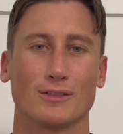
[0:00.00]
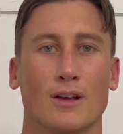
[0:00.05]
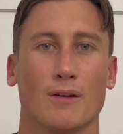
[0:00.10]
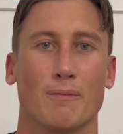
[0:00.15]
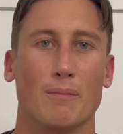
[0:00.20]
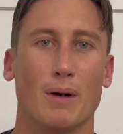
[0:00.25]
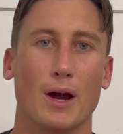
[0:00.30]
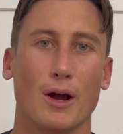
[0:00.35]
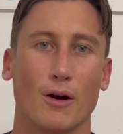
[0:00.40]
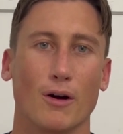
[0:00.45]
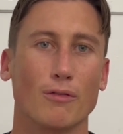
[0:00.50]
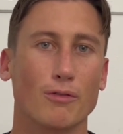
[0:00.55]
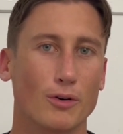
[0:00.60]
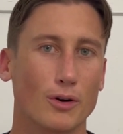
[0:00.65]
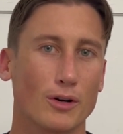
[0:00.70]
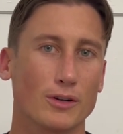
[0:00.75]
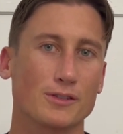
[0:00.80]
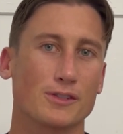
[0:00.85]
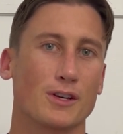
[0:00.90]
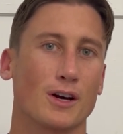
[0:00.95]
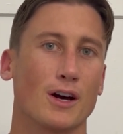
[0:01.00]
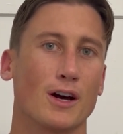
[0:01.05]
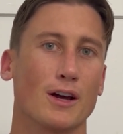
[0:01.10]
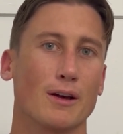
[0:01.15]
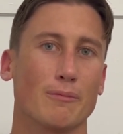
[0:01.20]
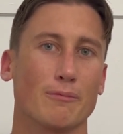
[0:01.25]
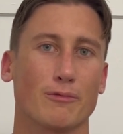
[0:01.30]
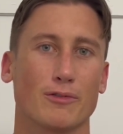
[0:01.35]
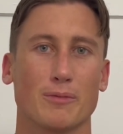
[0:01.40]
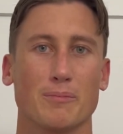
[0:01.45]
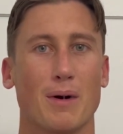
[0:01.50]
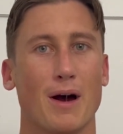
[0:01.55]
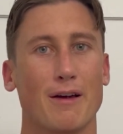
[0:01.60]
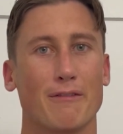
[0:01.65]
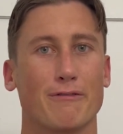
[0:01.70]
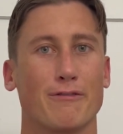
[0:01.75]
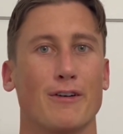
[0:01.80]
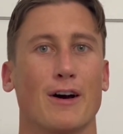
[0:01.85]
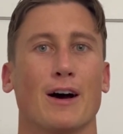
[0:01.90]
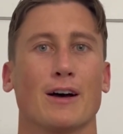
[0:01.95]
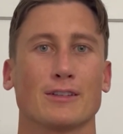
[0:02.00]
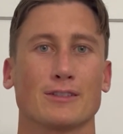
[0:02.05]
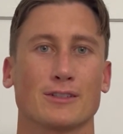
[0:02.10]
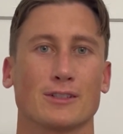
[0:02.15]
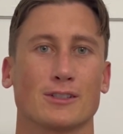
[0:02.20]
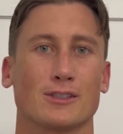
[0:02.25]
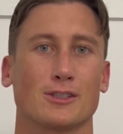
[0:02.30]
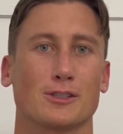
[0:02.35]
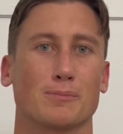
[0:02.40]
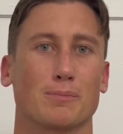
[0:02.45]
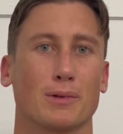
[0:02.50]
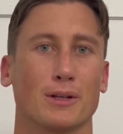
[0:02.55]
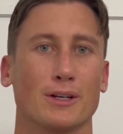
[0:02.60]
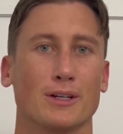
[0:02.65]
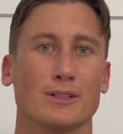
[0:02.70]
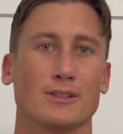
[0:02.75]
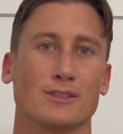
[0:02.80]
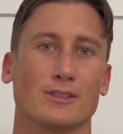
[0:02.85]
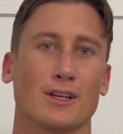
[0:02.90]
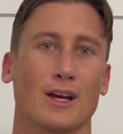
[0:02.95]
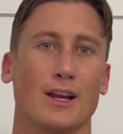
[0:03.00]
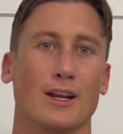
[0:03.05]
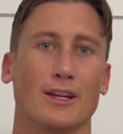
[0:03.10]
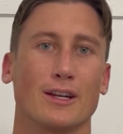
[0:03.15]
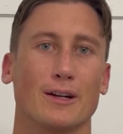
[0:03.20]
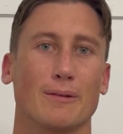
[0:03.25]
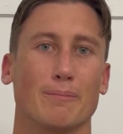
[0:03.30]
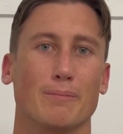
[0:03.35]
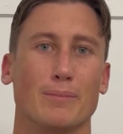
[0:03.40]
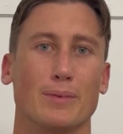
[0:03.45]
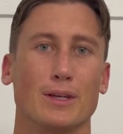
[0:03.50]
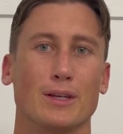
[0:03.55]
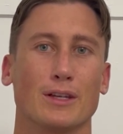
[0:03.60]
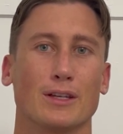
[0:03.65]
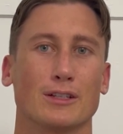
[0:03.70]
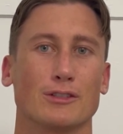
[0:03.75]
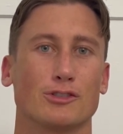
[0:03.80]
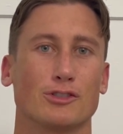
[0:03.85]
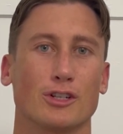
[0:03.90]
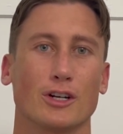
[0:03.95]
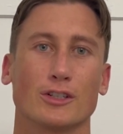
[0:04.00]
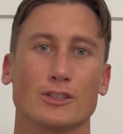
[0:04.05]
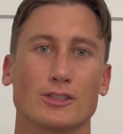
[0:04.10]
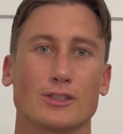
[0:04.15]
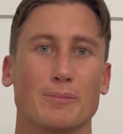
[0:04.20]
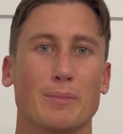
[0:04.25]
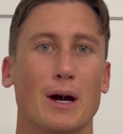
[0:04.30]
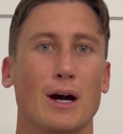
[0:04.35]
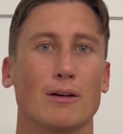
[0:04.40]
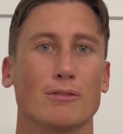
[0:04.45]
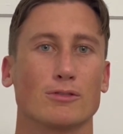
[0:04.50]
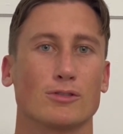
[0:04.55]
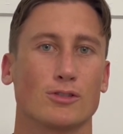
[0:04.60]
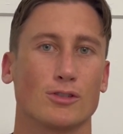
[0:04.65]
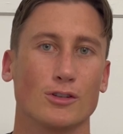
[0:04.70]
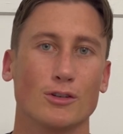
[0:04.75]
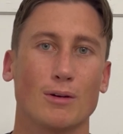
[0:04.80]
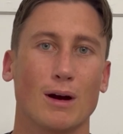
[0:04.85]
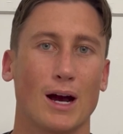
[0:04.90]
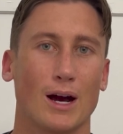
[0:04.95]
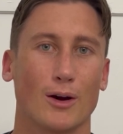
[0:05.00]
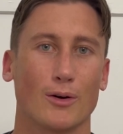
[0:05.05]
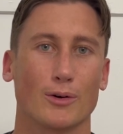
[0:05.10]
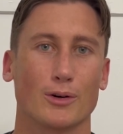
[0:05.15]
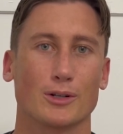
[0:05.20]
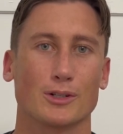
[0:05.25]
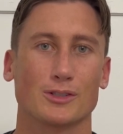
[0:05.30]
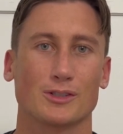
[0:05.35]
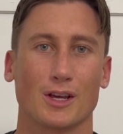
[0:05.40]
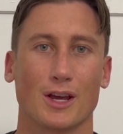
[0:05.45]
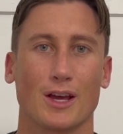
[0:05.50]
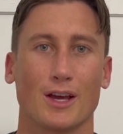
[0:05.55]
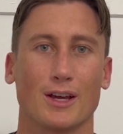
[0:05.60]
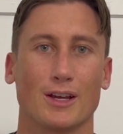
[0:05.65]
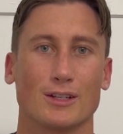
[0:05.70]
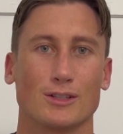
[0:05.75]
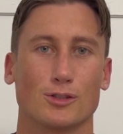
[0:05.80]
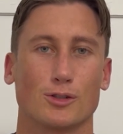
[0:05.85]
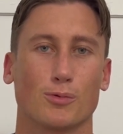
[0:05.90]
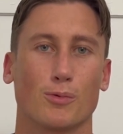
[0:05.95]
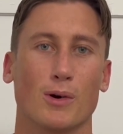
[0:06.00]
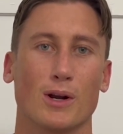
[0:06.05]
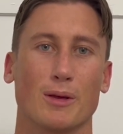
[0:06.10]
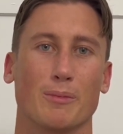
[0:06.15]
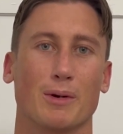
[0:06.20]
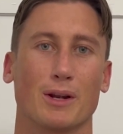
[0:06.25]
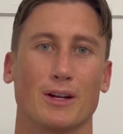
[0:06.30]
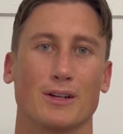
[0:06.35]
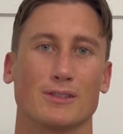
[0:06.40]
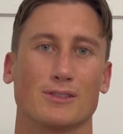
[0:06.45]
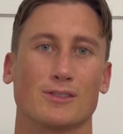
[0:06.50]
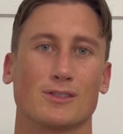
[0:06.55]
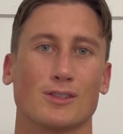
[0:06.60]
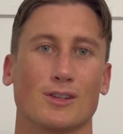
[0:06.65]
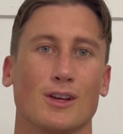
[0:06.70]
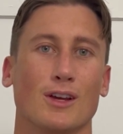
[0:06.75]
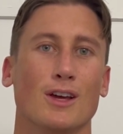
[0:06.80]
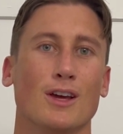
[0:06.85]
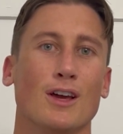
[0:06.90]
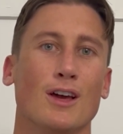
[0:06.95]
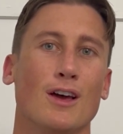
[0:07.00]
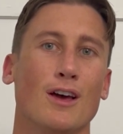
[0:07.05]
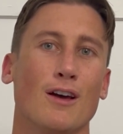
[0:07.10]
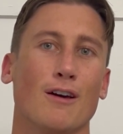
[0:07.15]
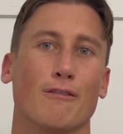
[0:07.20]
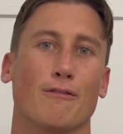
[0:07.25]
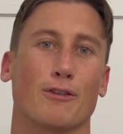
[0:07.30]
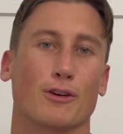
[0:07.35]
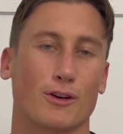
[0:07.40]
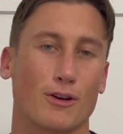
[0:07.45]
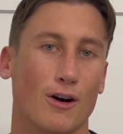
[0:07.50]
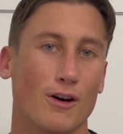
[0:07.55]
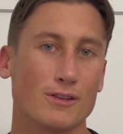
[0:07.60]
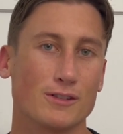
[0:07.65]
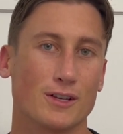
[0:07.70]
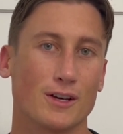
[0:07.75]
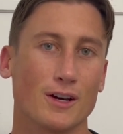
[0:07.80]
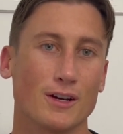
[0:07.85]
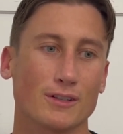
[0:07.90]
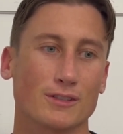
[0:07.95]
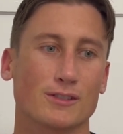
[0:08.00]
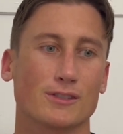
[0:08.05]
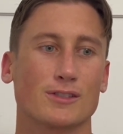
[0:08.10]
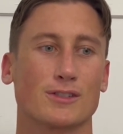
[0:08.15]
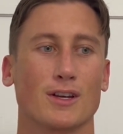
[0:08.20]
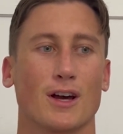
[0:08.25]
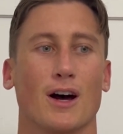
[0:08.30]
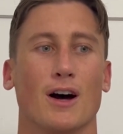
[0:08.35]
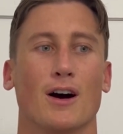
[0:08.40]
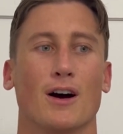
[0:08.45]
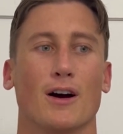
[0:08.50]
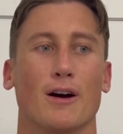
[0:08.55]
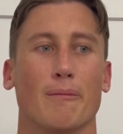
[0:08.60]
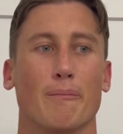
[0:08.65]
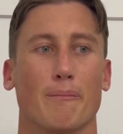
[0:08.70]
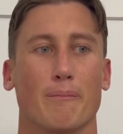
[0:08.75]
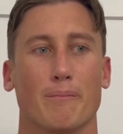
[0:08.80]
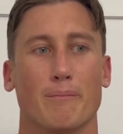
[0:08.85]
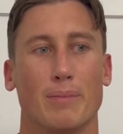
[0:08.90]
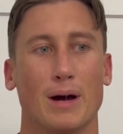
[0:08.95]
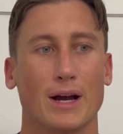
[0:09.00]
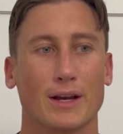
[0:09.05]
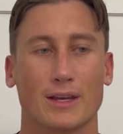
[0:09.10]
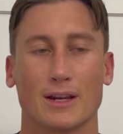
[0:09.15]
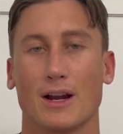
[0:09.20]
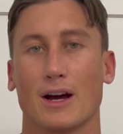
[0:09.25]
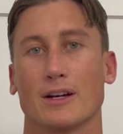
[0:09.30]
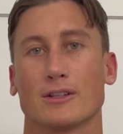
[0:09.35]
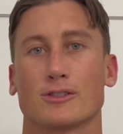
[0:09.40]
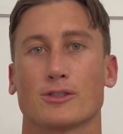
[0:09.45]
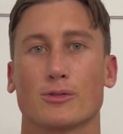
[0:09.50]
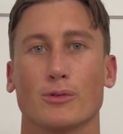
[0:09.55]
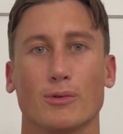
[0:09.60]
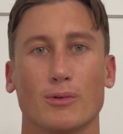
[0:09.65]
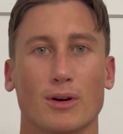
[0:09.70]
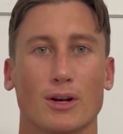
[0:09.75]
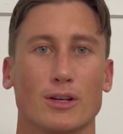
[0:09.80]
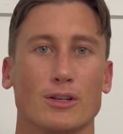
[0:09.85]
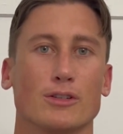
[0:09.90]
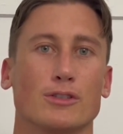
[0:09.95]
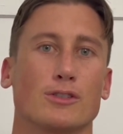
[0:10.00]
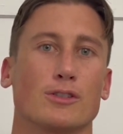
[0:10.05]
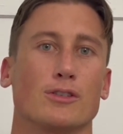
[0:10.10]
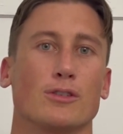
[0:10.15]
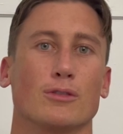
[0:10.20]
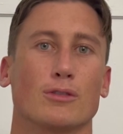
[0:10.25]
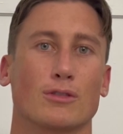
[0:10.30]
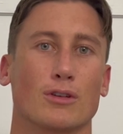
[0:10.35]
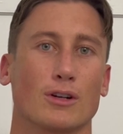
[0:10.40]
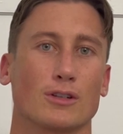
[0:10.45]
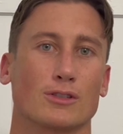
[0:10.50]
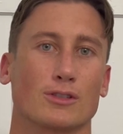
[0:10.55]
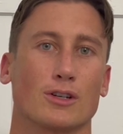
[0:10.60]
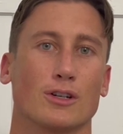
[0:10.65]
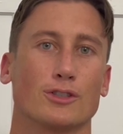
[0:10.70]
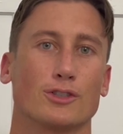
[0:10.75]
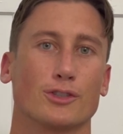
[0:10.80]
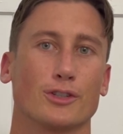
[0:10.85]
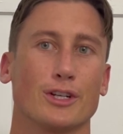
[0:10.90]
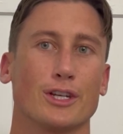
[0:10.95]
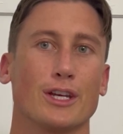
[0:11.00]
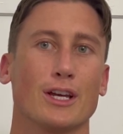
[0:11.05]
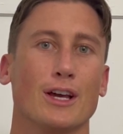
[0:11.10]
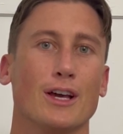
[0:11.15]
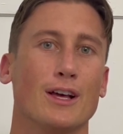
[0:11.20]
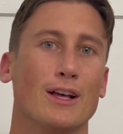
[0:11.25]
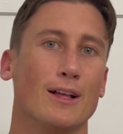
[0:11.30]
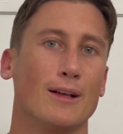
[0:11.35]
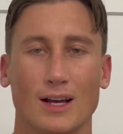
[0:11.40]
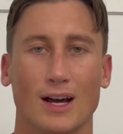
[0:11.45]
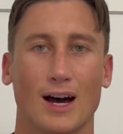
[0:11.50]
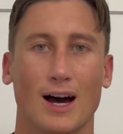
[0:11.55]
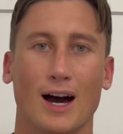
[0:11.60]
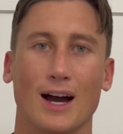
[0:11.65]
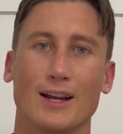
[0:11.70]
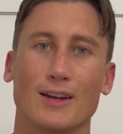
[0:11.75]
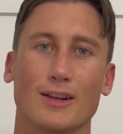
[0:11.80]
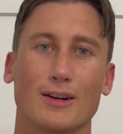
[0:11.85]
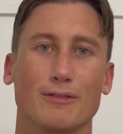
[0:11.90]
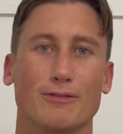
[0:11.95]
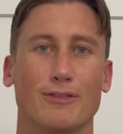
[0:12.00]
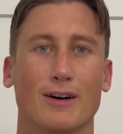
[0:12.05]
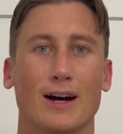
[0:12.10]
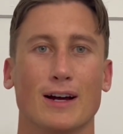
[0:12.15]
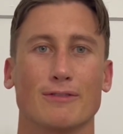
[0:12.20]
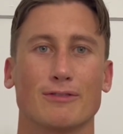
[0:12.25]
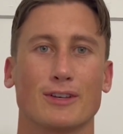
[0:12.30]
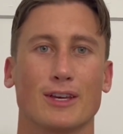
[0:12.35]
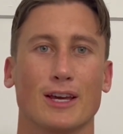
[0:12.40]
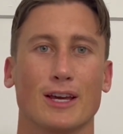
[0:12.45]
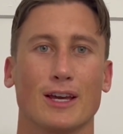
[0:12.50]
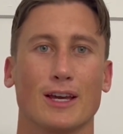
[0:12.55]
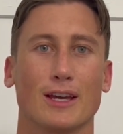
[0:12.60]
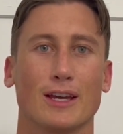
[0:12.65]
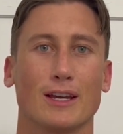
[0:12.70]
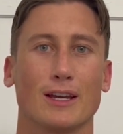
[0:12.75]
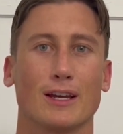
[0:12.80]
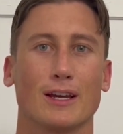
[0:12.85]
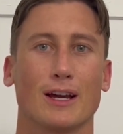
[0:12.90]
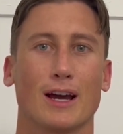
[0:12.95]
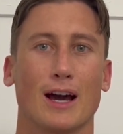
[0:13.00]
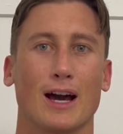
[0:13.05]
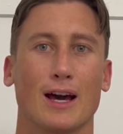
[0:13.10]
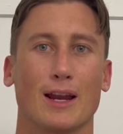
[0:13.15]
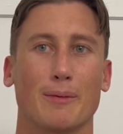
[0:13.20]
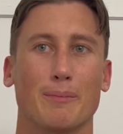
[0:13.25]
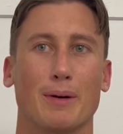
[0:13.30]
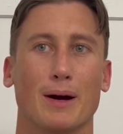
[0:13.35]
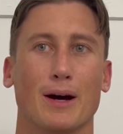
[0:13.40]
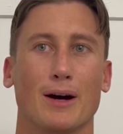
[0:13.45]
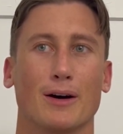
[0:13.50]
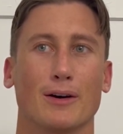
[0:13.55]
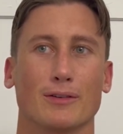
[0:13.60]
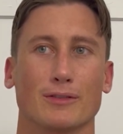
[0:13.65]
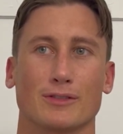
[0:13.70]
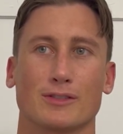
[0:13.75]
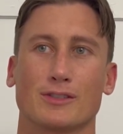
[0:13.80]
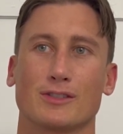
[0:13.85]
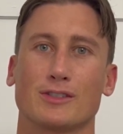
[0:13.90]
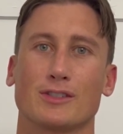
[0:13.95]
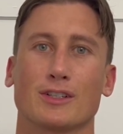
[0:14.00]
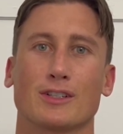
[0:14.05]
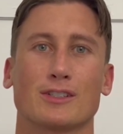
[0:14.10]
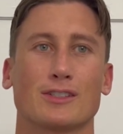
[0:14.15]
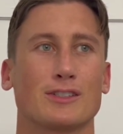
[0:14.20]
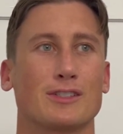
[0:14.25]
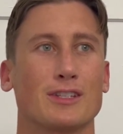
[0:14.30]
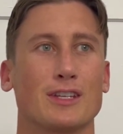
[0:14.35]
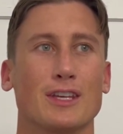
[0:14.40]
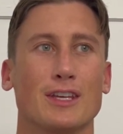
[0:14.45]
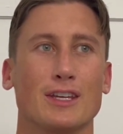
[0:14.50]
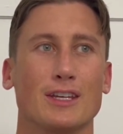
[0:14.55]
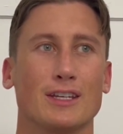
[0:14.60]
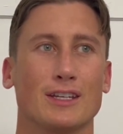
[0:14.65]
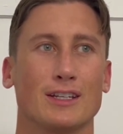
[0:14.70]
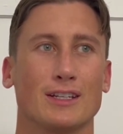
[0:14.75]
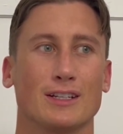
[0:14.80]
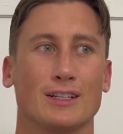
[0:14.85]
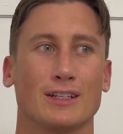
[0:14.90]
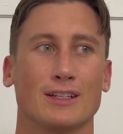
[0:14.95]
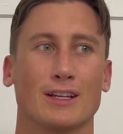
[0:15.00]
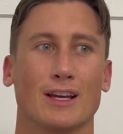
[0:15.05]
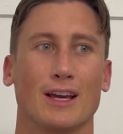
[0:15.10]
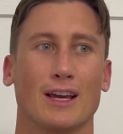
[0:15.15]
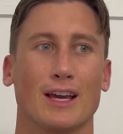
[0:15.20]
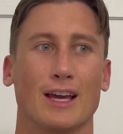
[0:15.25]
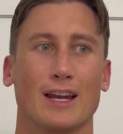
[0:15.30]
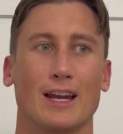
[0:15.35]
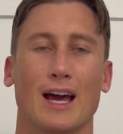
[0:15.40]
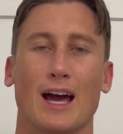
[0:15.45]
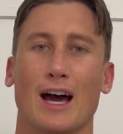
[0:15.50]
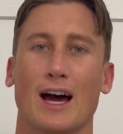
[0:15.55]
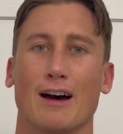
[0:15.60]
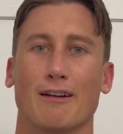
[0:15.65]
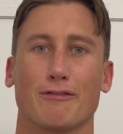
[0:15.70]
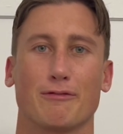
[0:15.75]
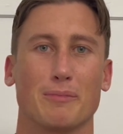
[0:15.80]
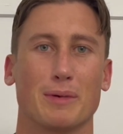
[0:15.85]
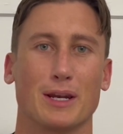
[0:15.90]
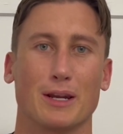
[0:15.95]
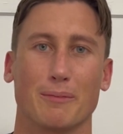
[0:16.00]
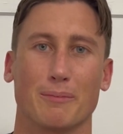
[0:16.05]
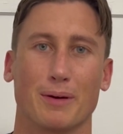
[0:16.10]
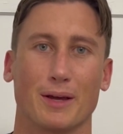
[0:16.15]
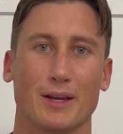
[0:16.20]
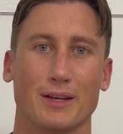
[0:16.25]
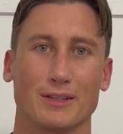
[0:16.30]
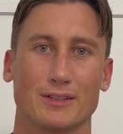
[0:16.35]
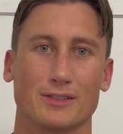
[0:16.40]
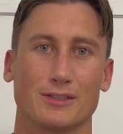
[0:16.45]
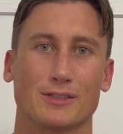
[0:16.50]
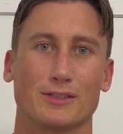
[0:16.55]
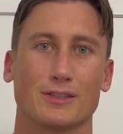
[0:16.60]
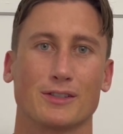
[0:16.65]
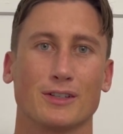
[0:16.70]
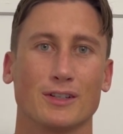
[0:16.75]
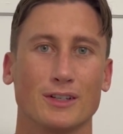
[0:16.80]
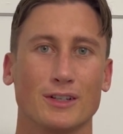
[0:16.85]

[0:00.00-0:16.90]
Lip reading: my overall time from my fastest splits ended up being just about 2 hours and 20 minutes. For context, back in high school when I used to do cross country, I did a 5K at about 16.5 minute pace.